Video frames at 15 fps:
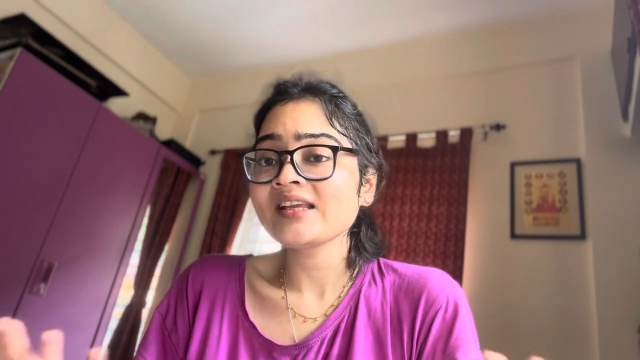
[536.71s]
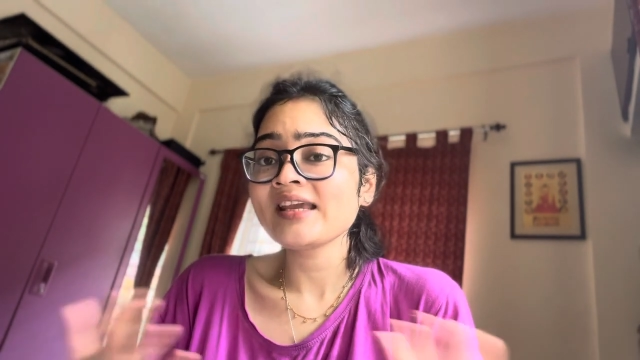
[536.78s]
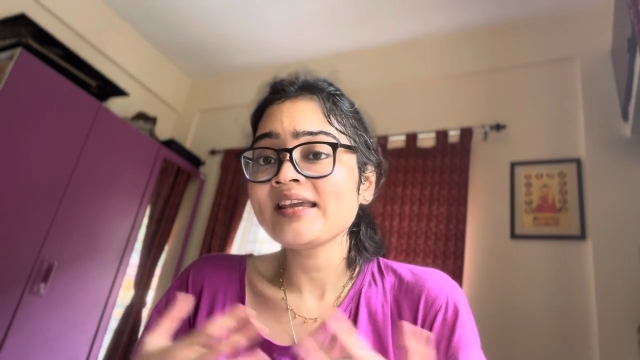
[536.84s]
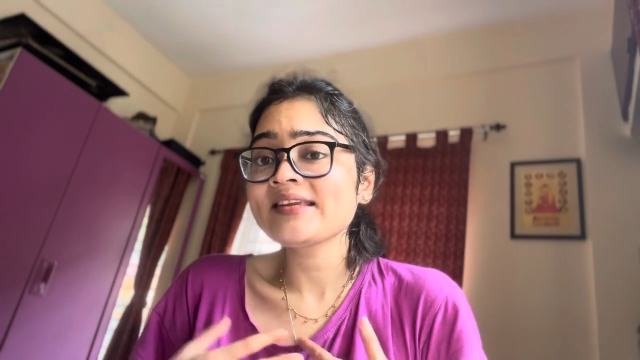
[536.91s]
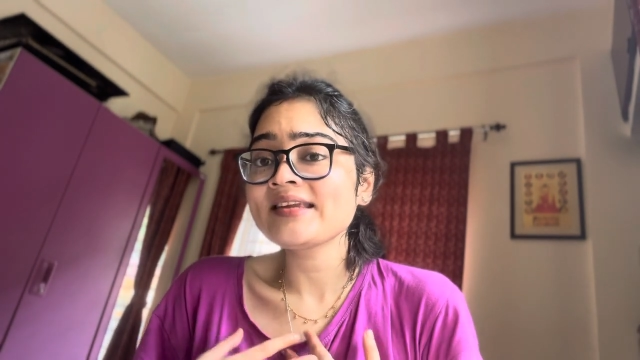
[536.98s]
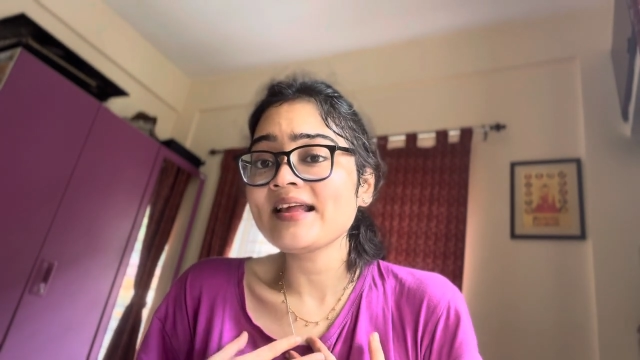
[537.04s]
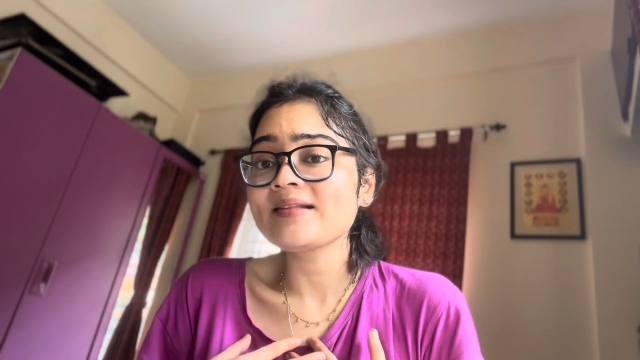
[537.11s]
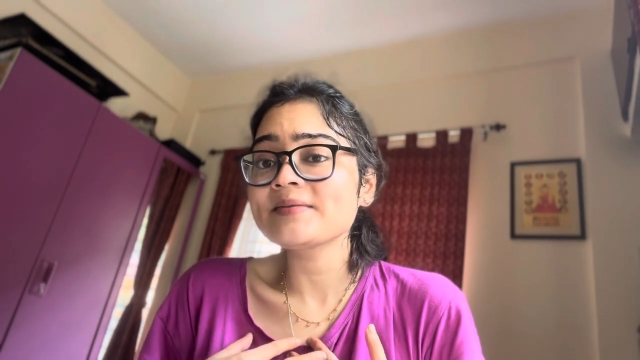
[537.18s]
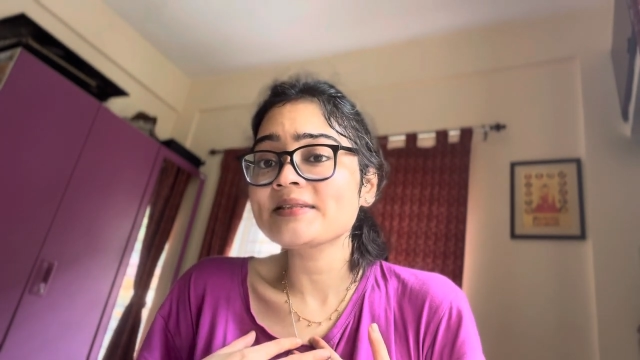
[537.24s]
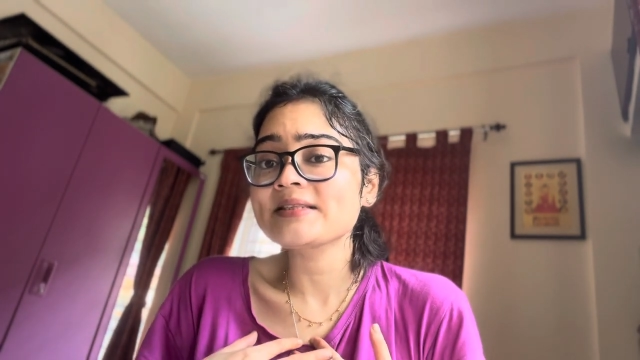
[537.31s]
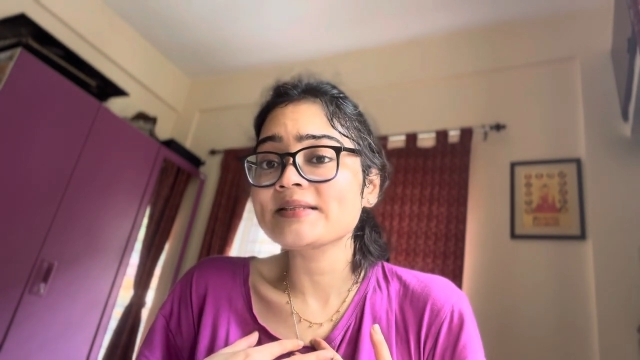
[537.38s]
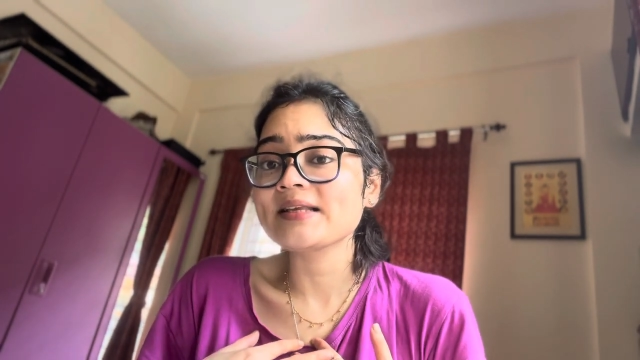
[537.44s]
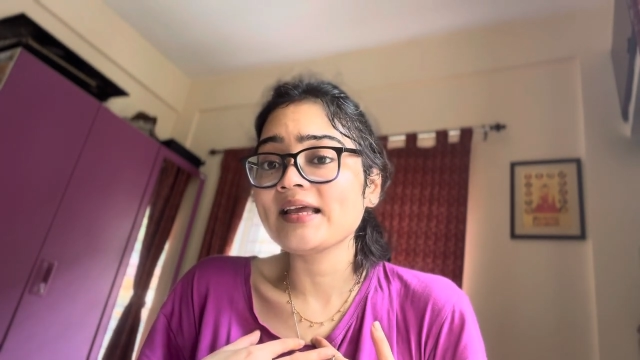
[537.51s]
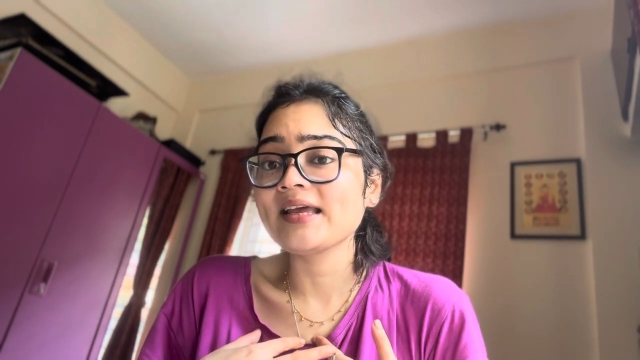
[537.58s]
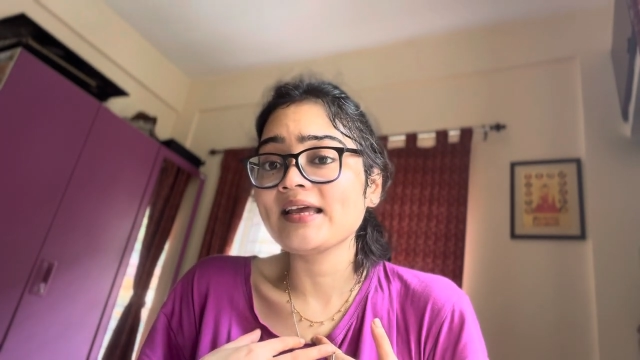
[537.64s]
it
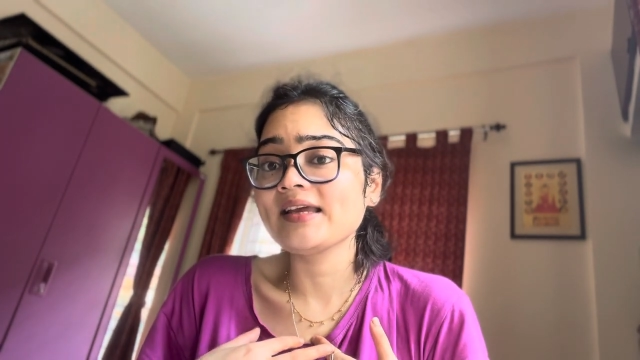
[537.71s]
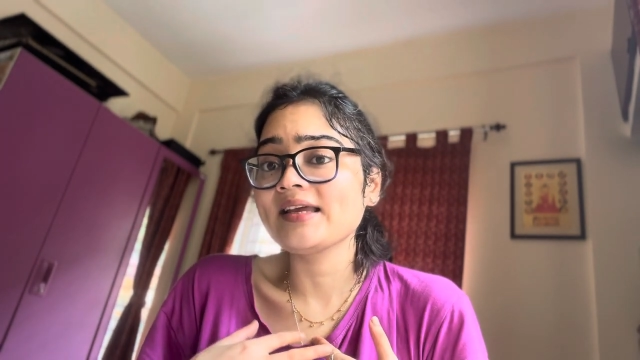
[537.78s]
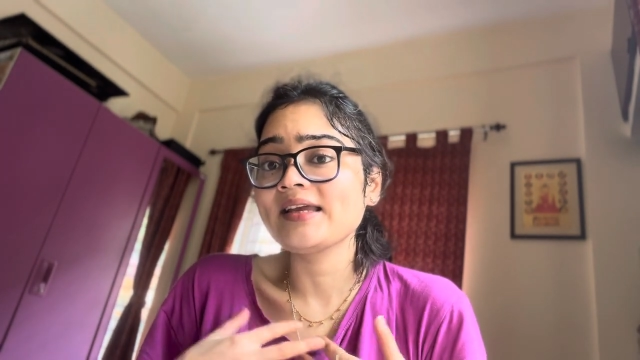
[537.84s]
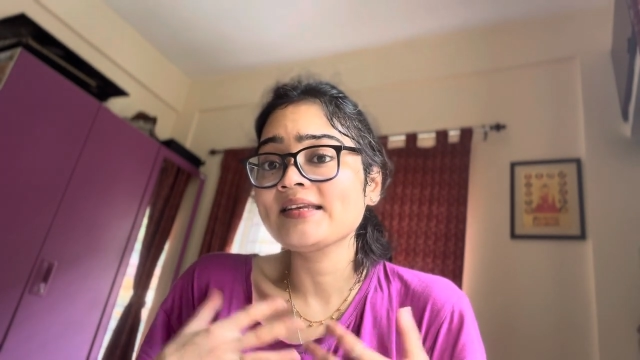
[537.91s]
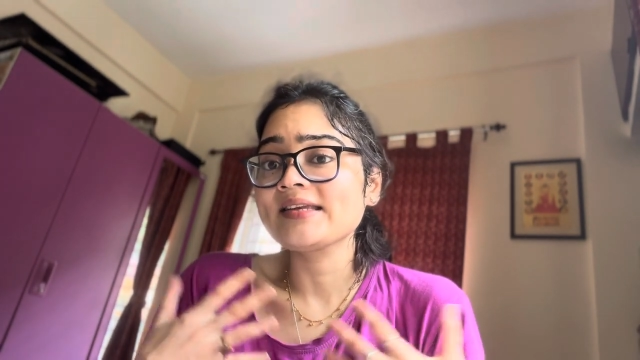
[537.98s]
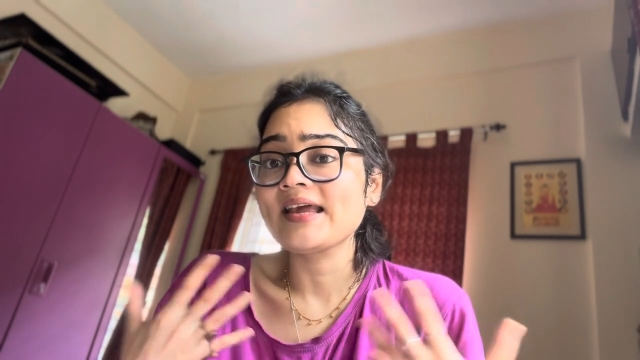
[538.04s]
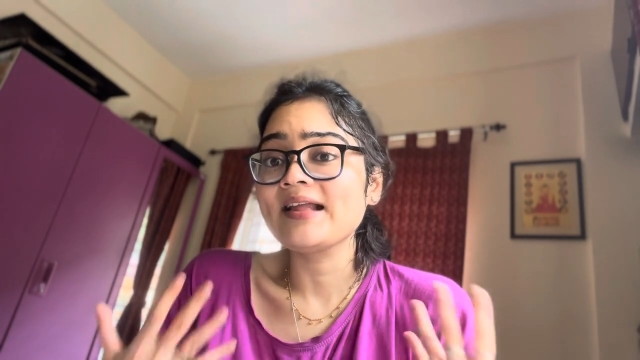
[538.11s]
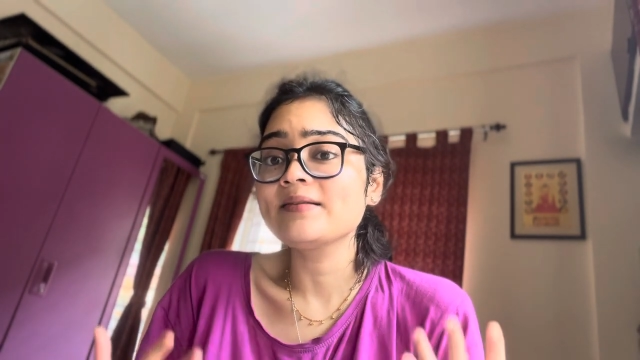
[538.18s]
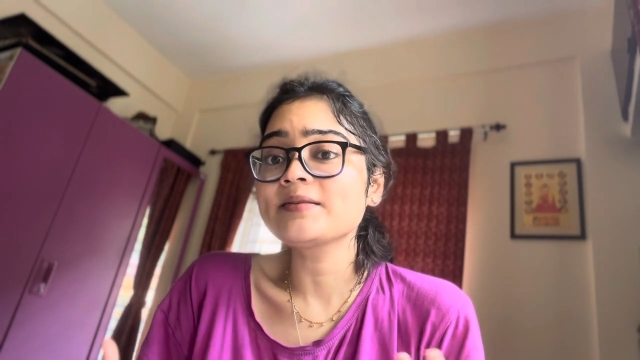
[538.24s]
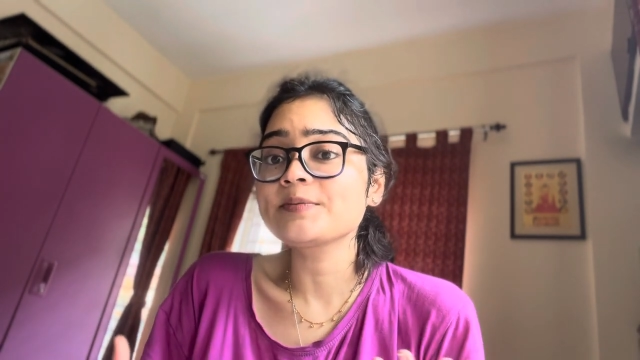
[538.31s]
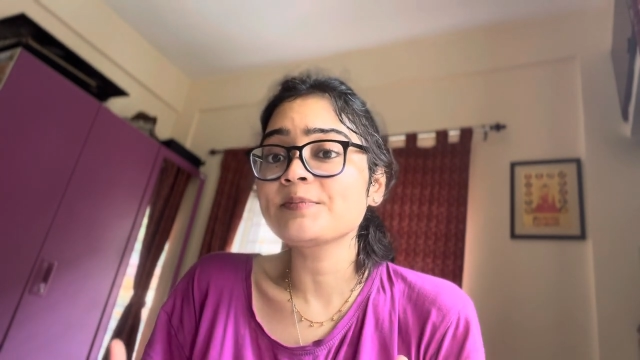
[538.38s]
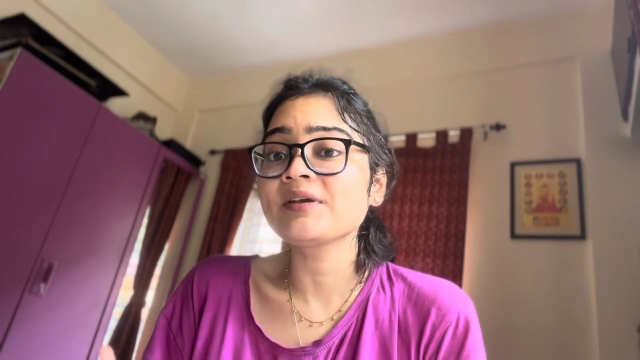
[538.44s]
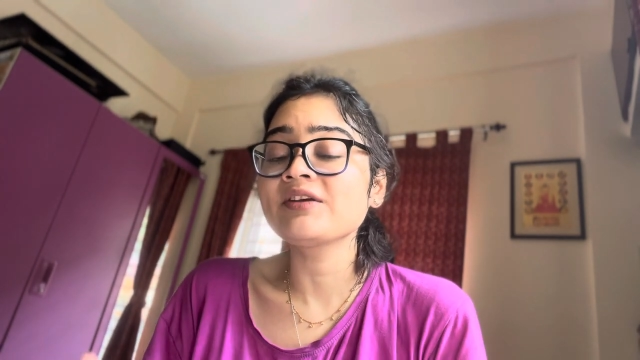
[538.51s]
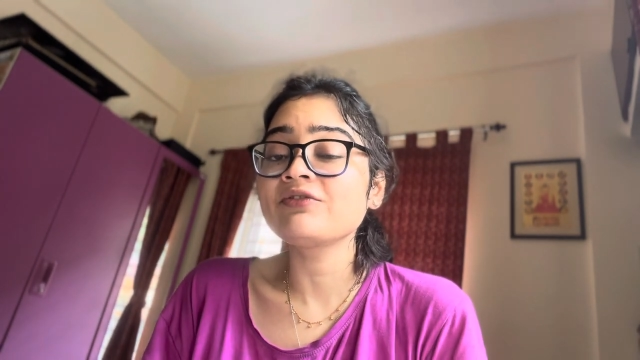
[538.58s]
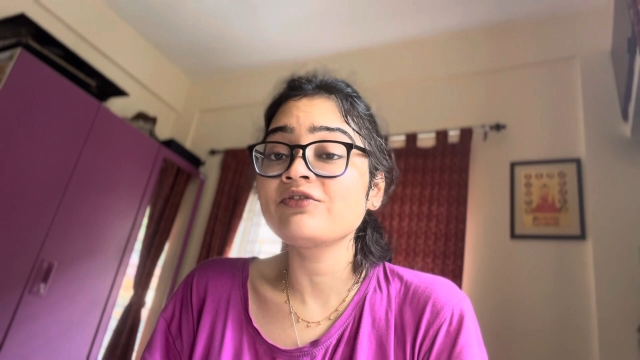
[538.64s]
helps
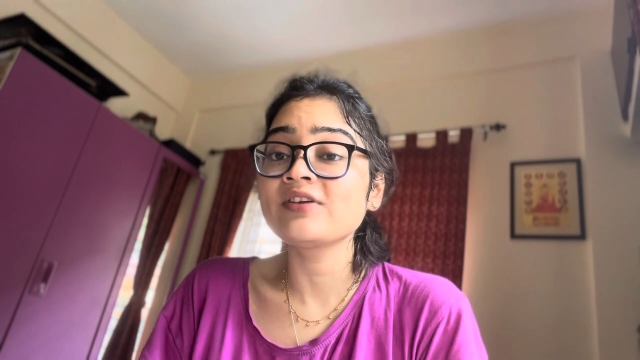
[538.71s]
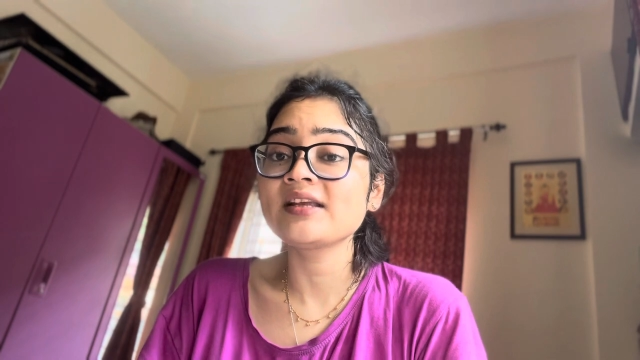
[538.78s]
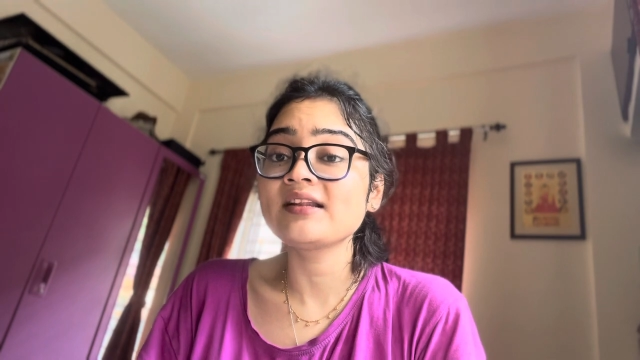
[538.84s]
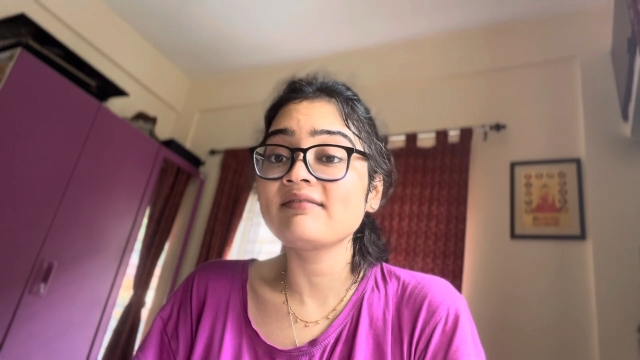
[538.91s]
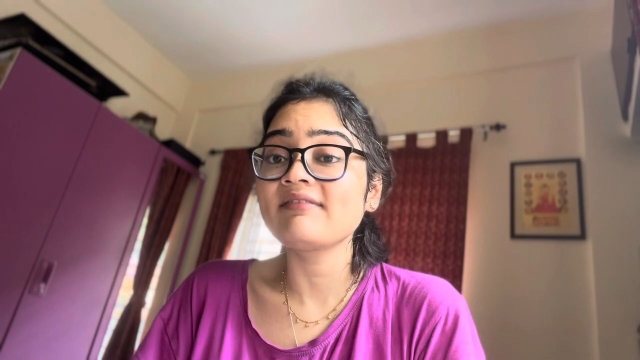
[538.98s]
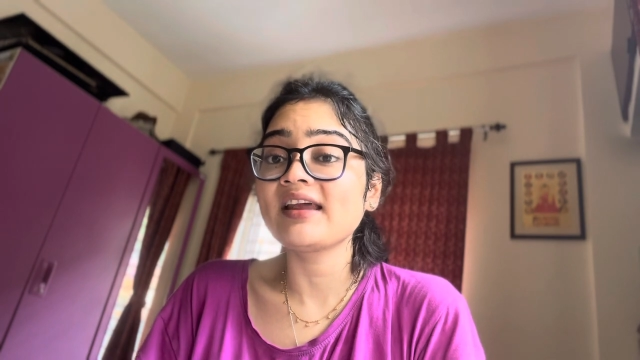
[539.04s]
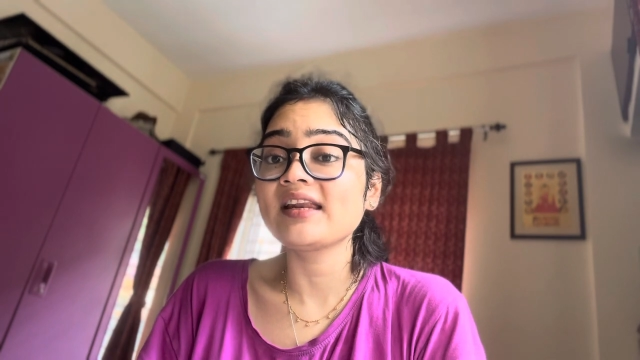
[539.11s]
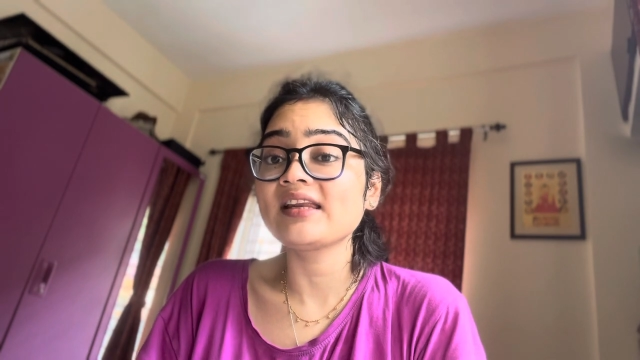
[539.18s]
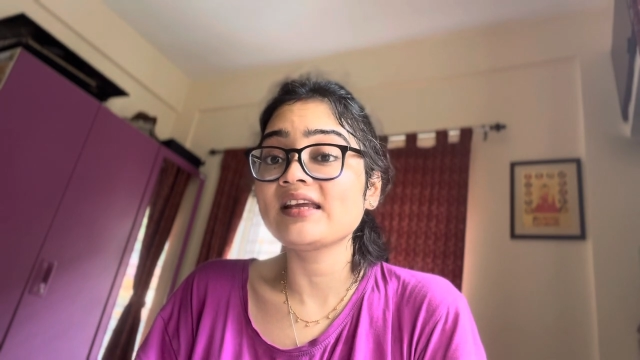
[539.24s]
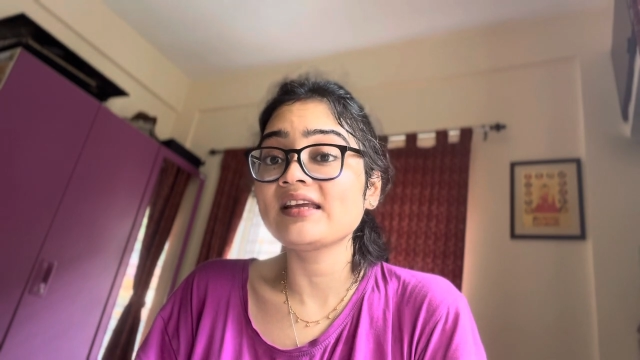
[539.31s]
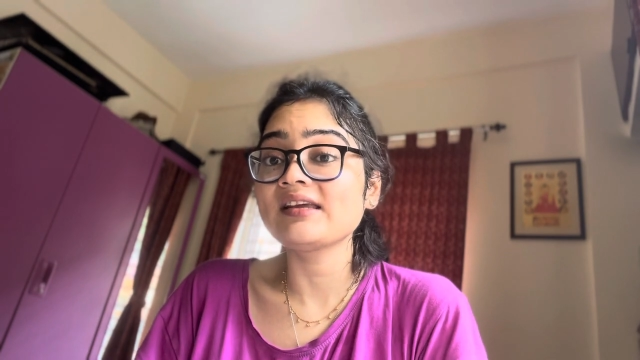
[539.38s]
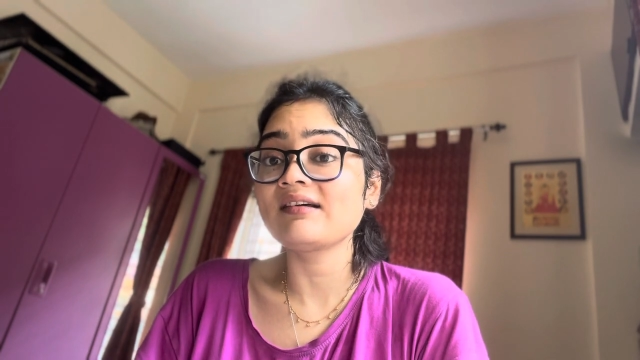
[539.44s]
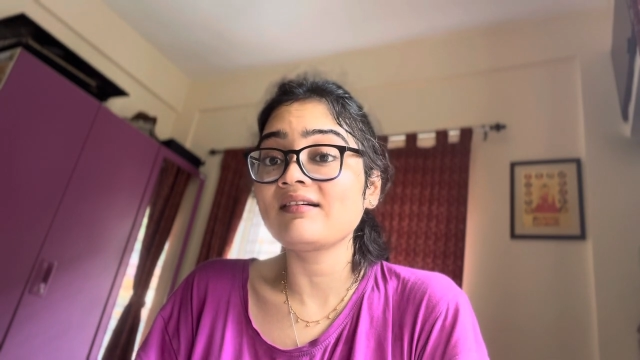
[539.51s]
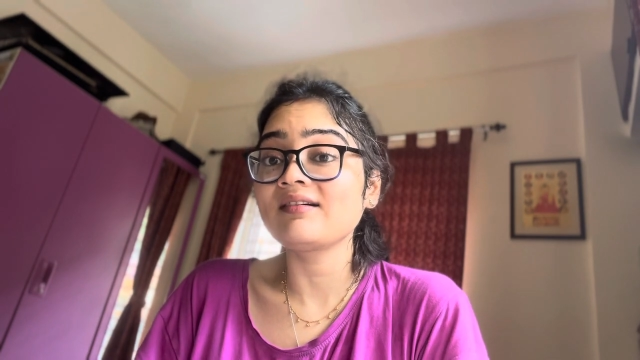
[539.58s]
me feel very